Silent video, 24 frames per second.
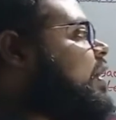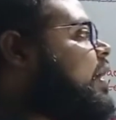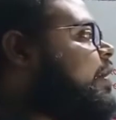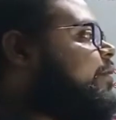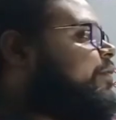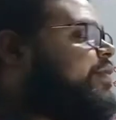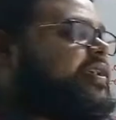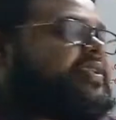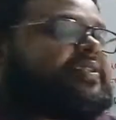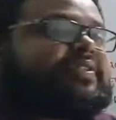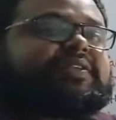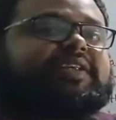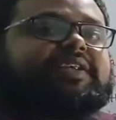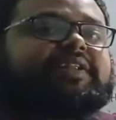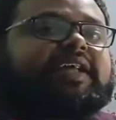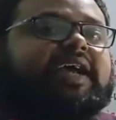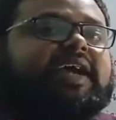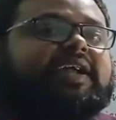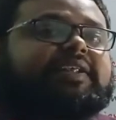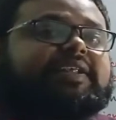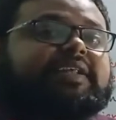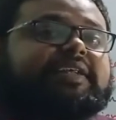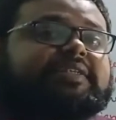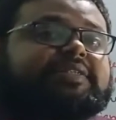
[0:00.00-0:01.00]
you can see
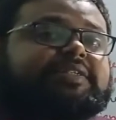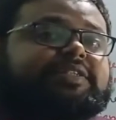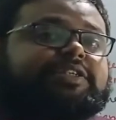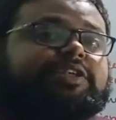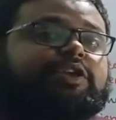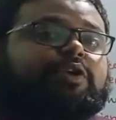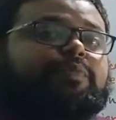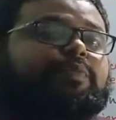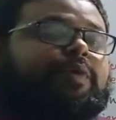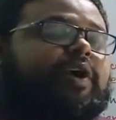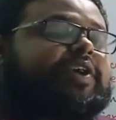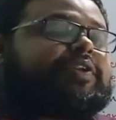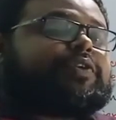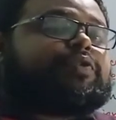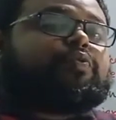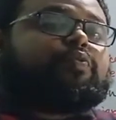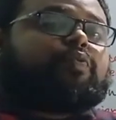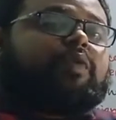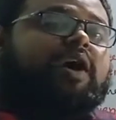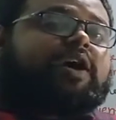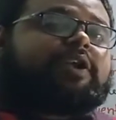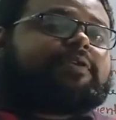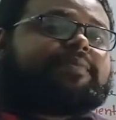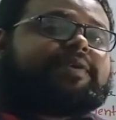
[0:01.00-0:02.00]
that
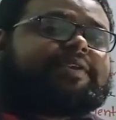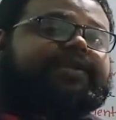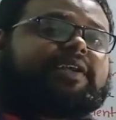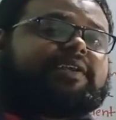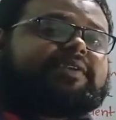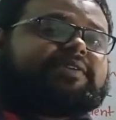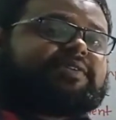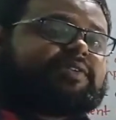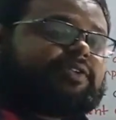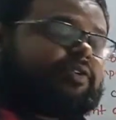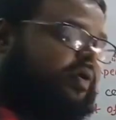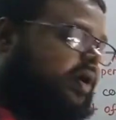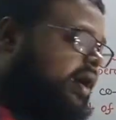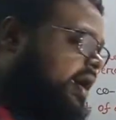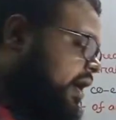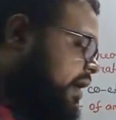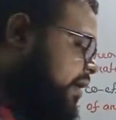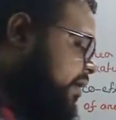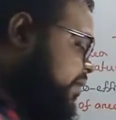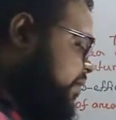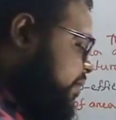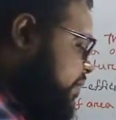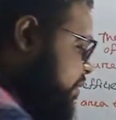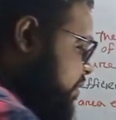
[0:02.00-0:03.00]
0.1 meter
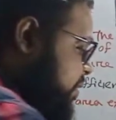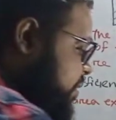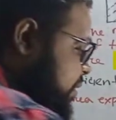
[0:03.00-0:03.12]
square.